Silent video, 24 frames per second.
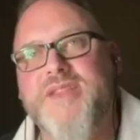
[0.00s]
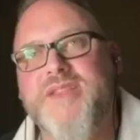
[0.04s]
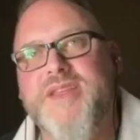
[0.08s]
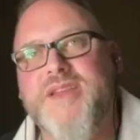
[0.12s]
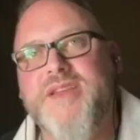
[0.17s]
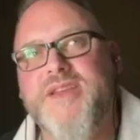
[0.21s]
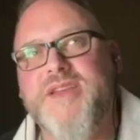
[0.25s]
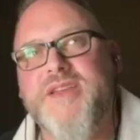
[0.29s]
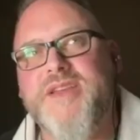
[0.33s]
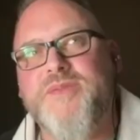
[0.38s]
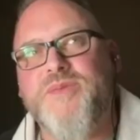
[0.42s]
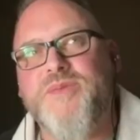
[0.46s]

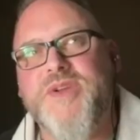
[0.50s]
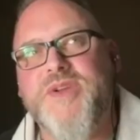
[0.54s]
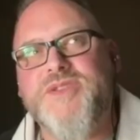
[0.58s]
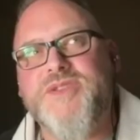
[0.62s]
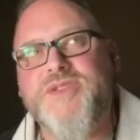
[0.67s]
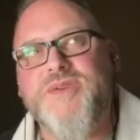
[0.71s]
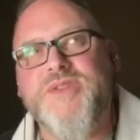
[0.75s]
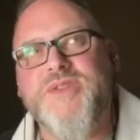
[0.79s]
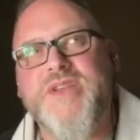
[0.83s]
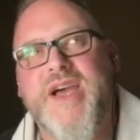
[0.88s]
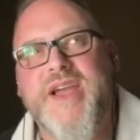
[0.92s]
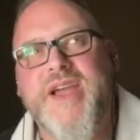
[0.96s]
that once
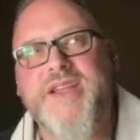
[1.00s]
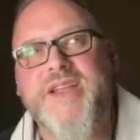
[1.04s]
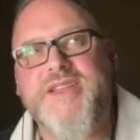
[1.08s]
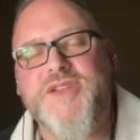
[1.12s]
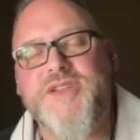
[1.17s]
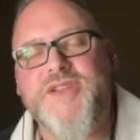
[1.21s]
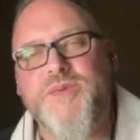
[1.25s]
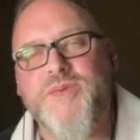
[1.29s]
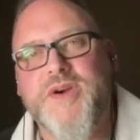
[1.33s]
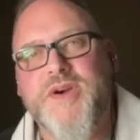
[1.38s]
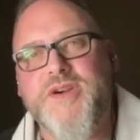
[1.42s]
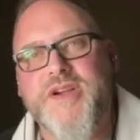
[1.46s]
you died,
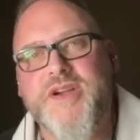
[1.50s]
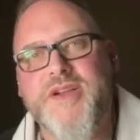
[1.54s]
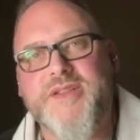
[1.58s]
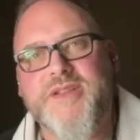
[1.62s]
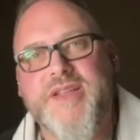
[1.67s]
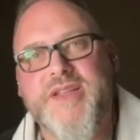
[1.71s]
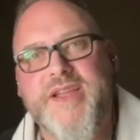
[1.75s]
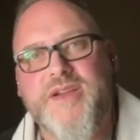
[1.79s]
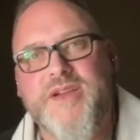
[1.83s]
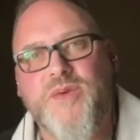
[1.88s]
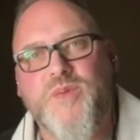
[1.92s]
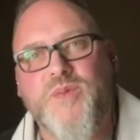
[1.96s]
you wore
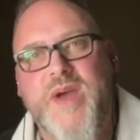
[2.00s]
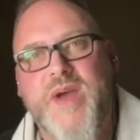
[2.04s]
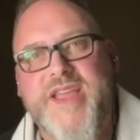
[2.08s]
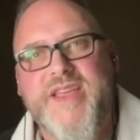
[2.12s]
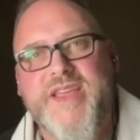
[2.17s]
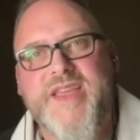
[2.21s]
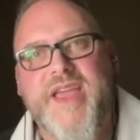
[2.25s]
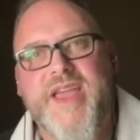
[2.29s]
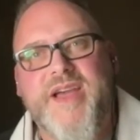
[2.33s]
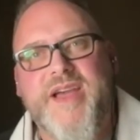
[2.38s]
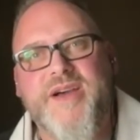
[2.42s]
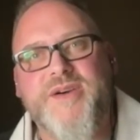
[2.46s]
like a
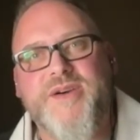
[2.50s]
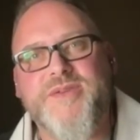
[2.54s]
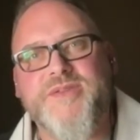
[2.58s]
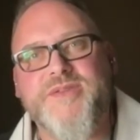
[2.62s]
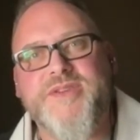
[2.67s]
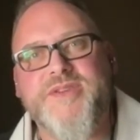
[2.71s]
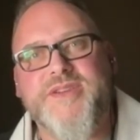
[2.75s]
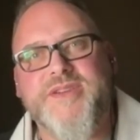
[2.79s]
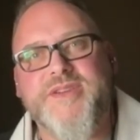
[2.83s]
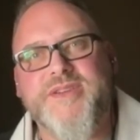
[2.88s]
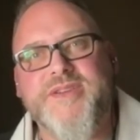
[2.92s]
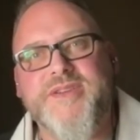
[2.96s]
white
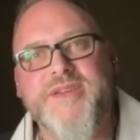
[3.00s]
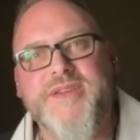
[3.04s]
gown, and